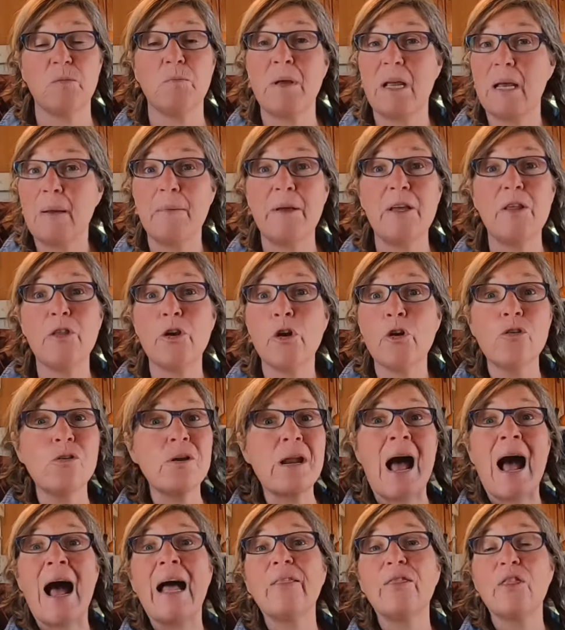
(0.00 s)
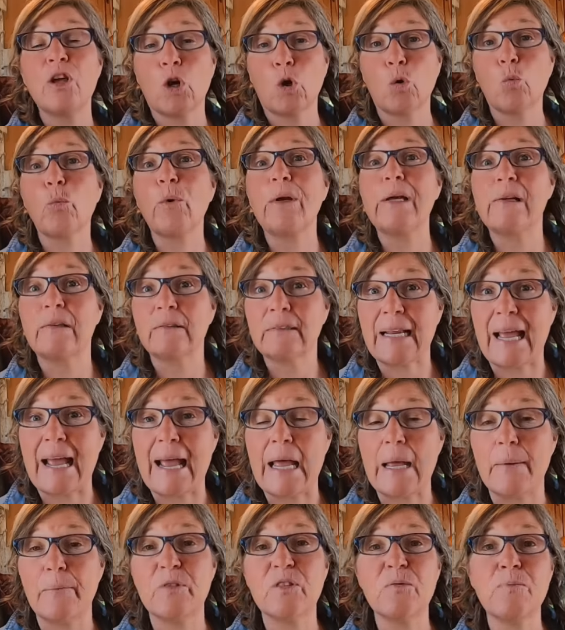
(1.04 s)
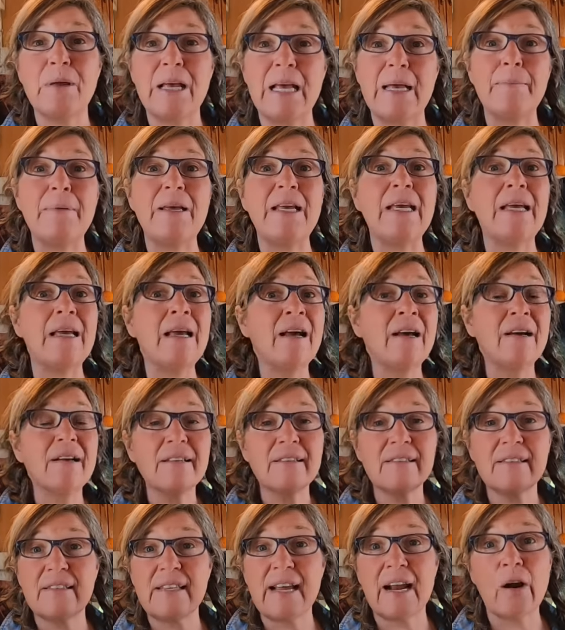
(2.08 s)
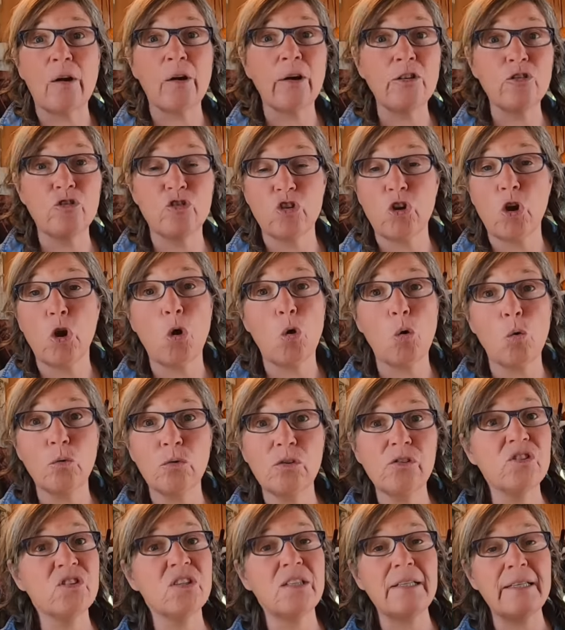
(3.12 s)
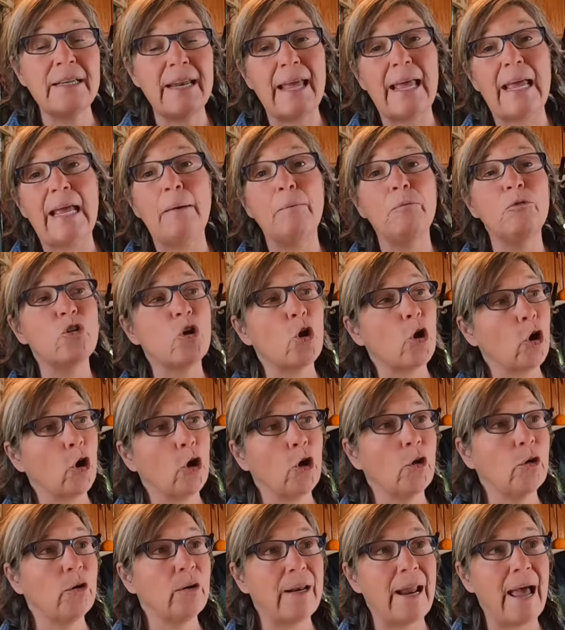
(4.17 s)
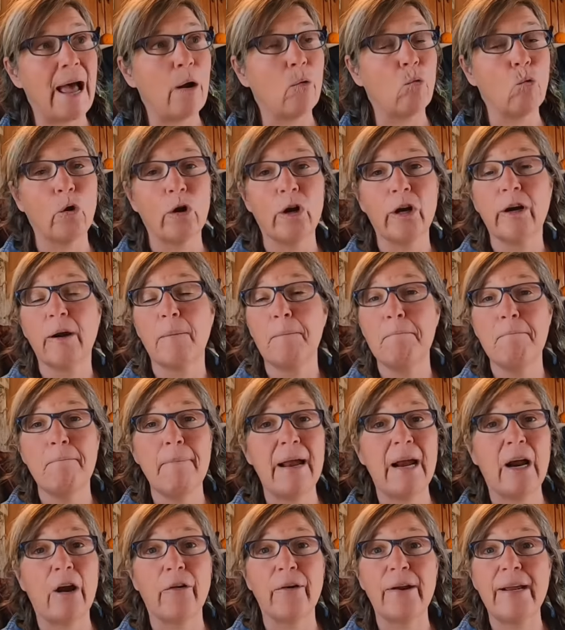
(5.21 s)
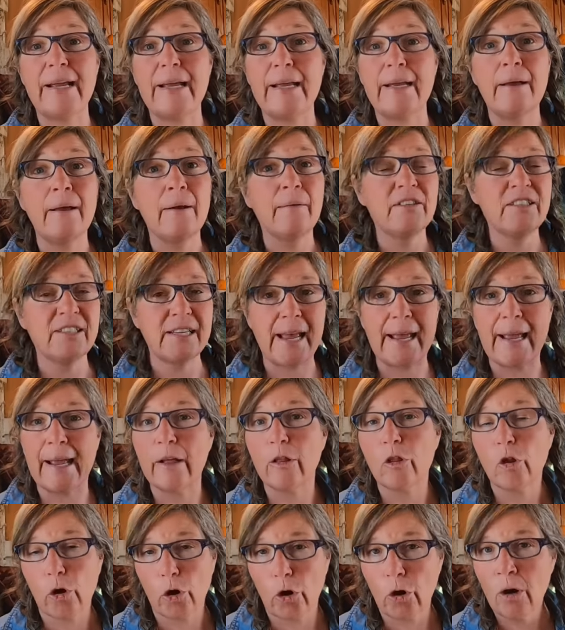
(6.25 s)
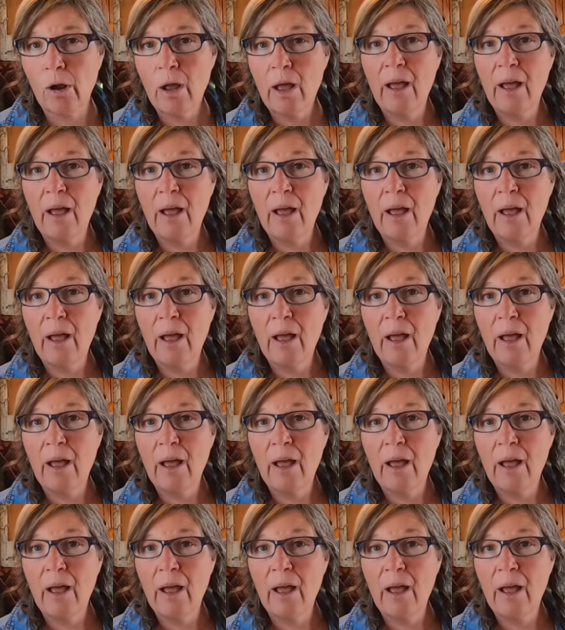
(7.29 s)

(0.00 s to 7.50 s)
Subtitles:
Maybe they're not their real names. Maybe Sarah Jones named her network Mary Taylor.